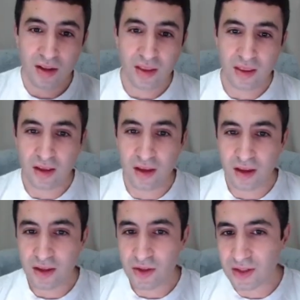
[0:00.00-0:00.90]

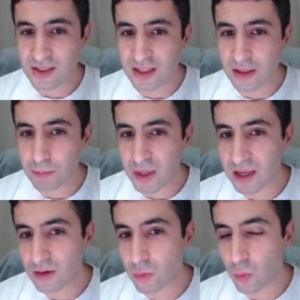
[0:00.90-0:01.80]
you can see the
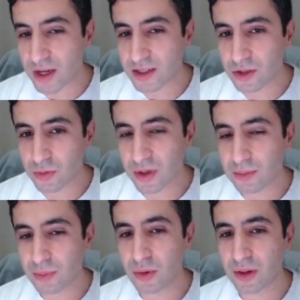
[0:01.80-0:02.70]
pink, white, and
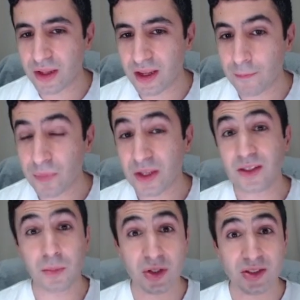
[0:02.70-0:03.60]
green ball here. It's
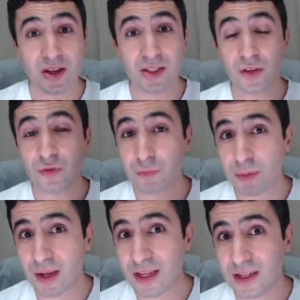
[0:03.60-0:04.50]
in Monster Hunter. If you've
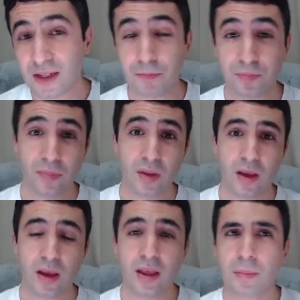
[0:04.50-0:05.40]
played it
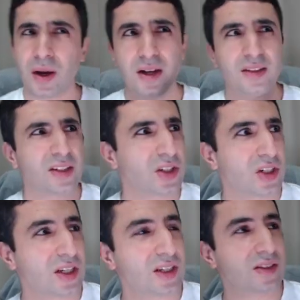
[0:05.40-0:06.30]
in the past, it's
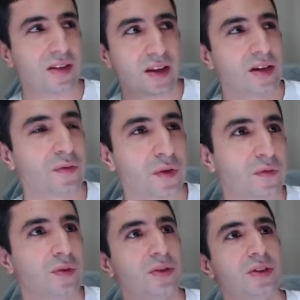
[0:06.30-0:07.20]
cheese and different
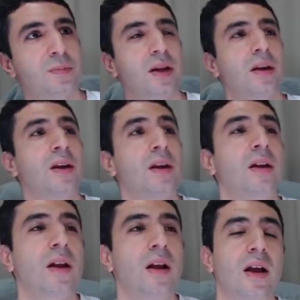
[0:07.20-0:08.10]
foods, but
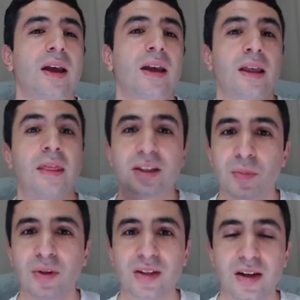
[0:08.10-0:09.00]
in this
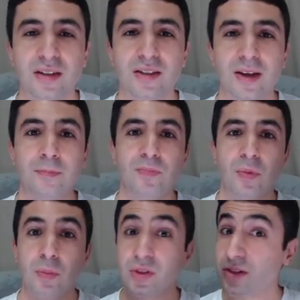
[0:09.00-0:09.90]
Monster
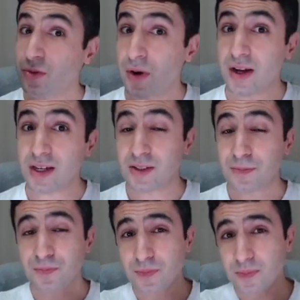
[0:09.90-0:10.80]
Hunter Rise,
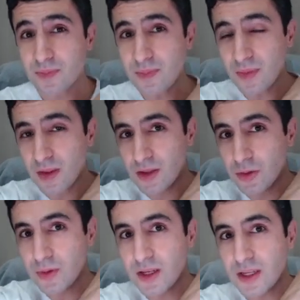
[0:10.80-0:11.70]

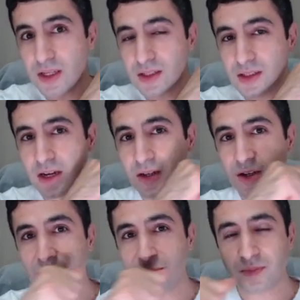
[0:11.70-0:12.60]
you eat
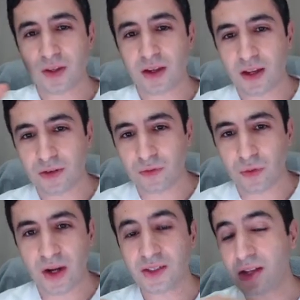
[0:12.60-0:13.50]
dango, the kind of
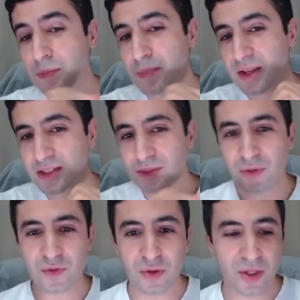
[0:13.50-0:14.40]
rice dumplings
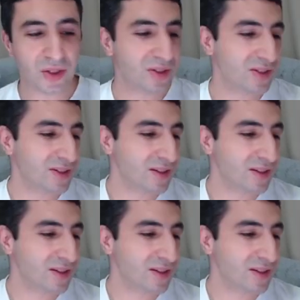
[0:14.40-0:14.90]
before missions.